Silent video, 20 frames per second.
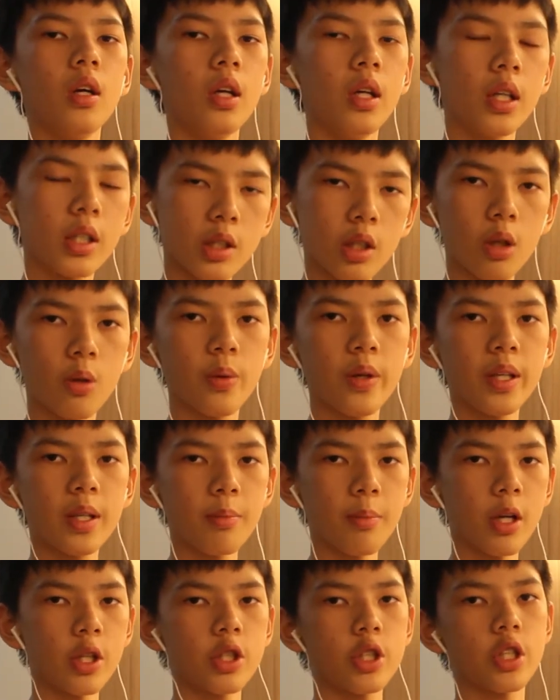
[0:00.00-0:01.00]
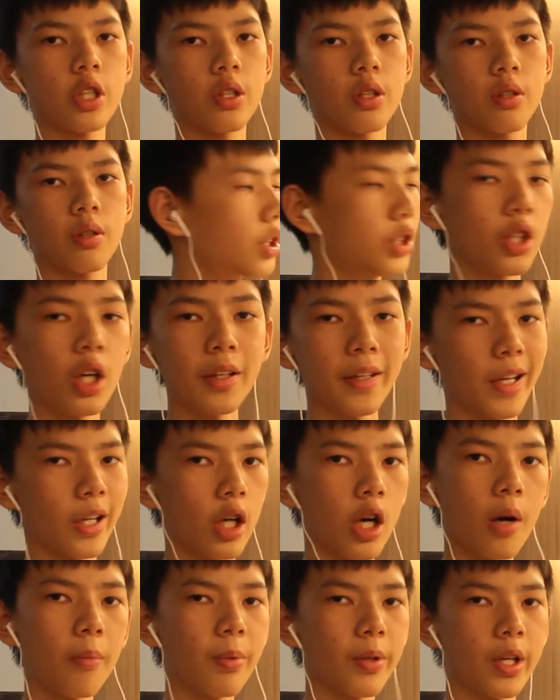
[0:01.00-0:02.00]
is already mentioned. It's not that
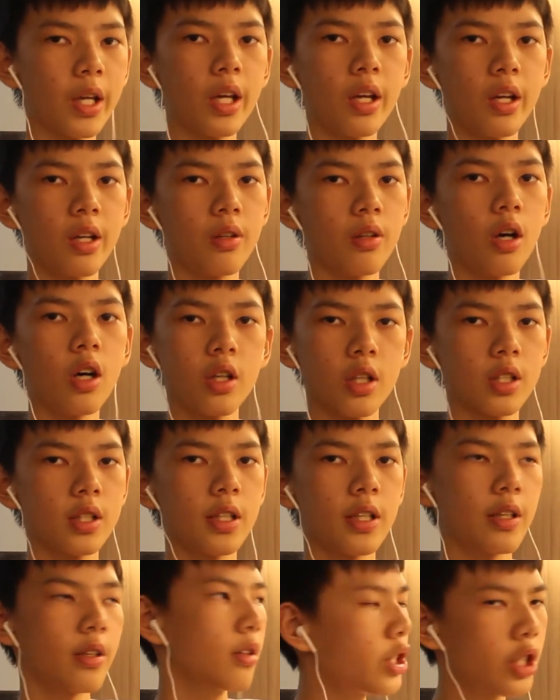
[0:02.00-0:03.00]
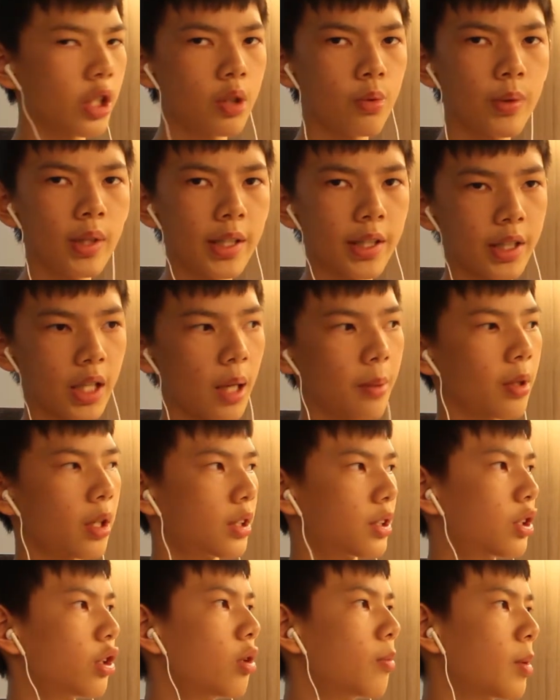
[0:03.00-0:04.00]
complicated, honestly. It's just really time
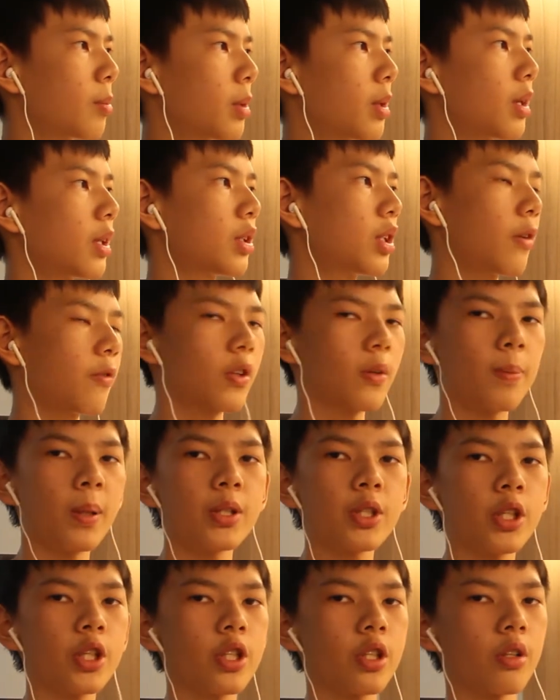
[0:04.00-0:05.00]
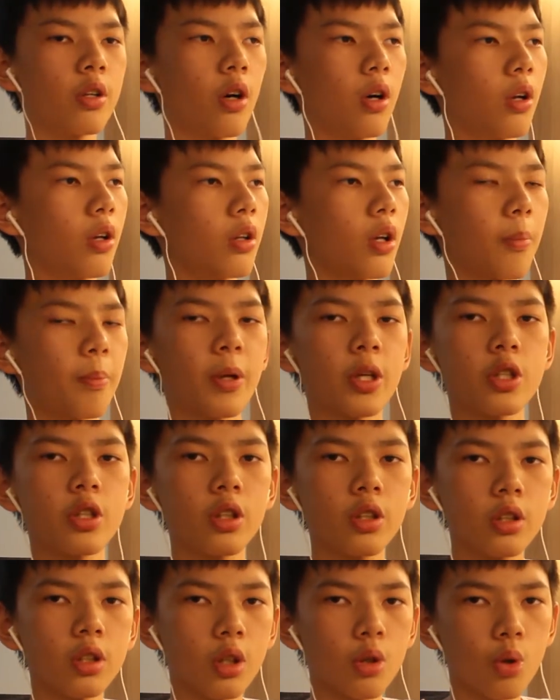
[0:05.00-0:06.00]
consuming because you have to position all your
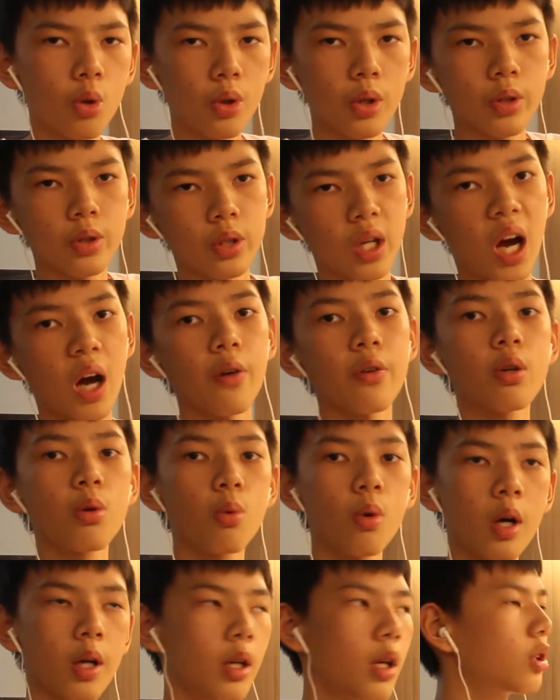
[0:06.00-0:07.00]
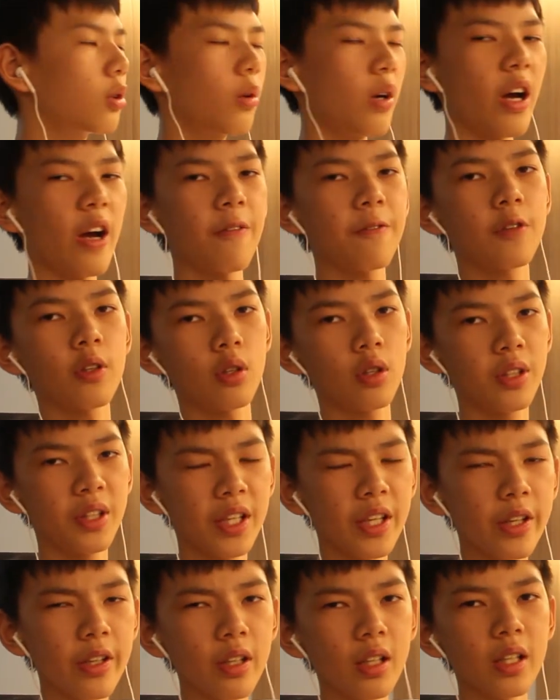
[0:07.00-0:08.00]
pictures according to how you want. So after
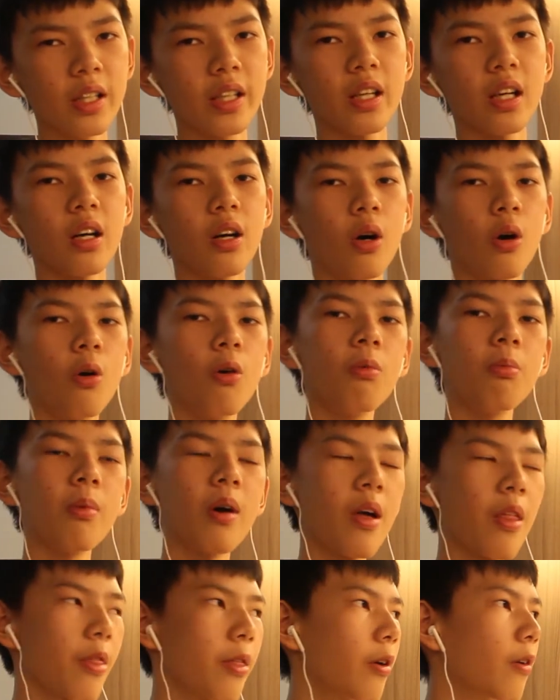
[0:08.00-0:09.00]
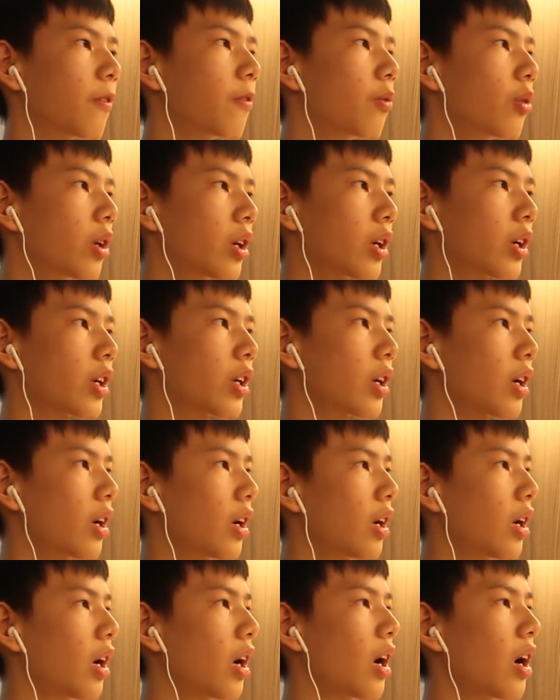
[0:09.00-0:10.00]
nearly a whole month of work,
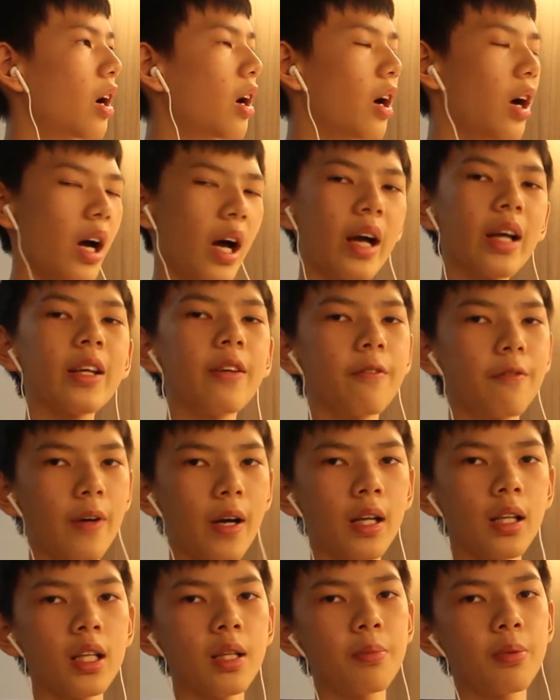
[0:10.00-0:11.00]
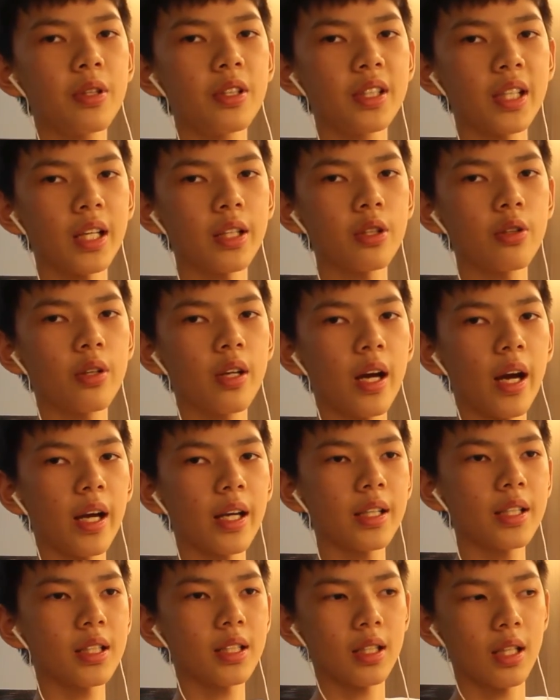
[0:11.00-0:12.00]
I can finally present you
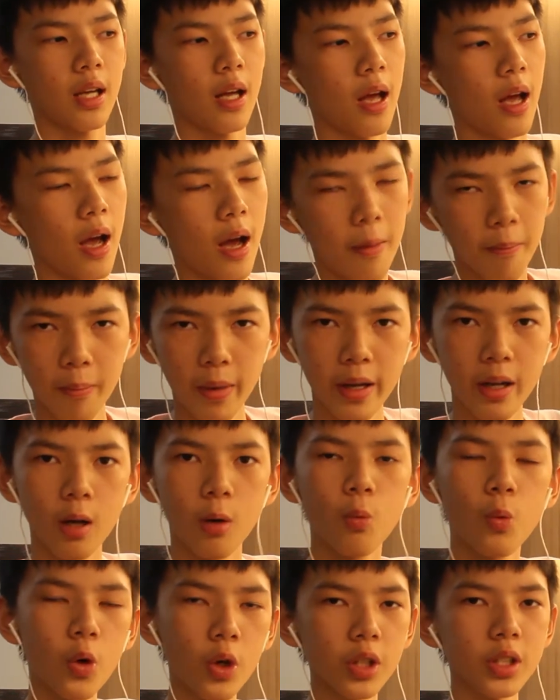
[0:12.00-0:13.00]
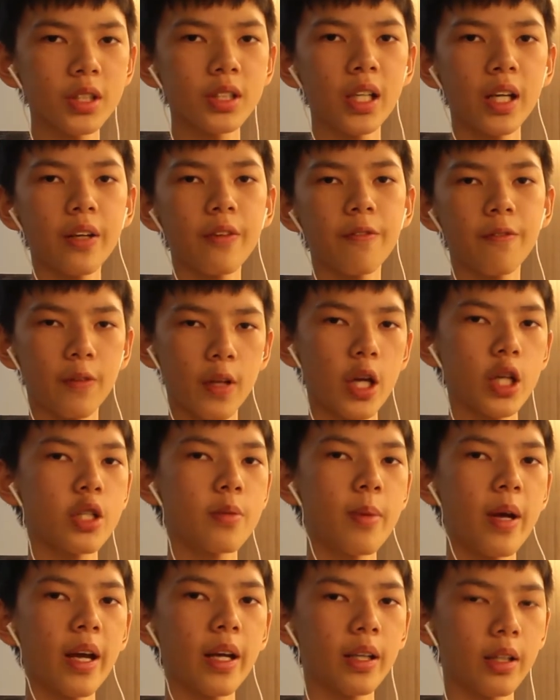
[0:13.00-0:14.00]
guys my Awards Night
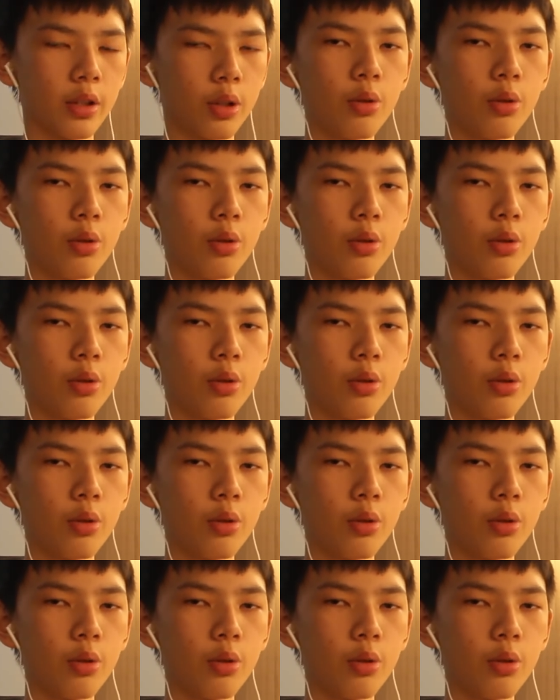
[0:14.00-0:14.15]
Flashback